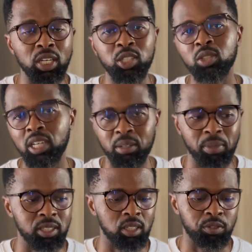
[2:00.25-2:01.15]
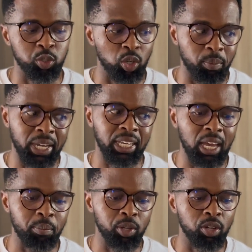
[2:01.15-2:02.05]
educate myself during my
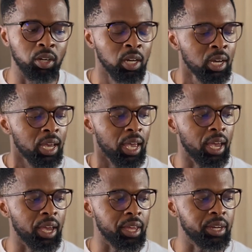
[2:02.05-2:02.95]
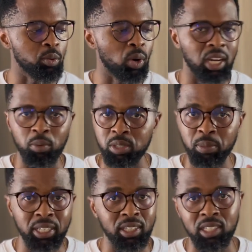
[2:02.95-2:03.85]
gap year, and while I was
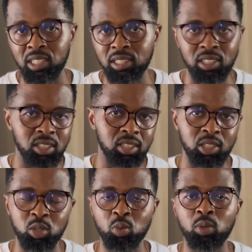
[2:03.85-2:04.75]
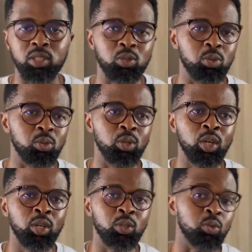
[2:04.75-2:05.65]
making the decisions as to what
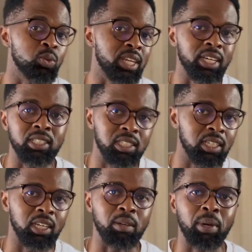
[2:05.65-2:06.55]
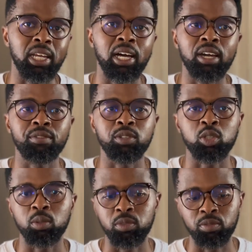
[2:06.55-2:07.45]
to do next in my life in
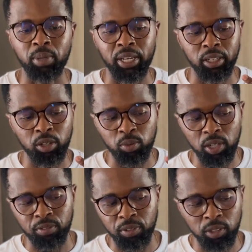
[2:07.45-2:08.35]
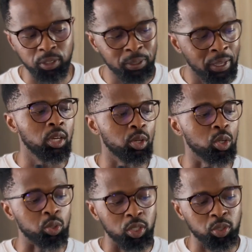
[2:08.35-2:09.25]
terms of my career field,
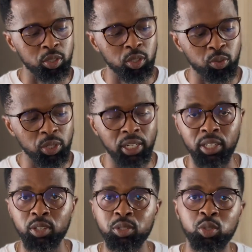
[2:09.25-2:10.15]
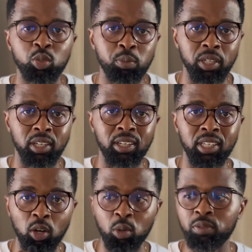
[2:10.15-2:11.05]
so I started reading and consuming
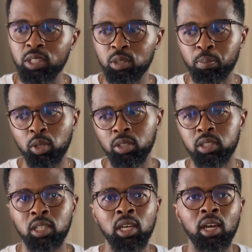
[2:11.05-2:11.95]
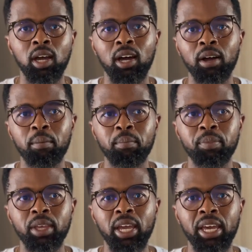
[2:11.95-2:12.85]
all of these books,
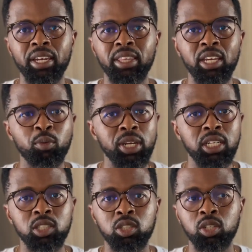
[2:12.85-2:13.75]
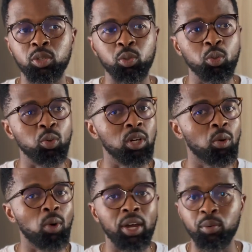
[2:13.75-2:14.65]
and they range through a
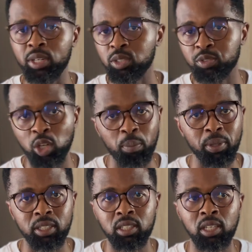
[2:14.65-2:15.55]
wide range of topics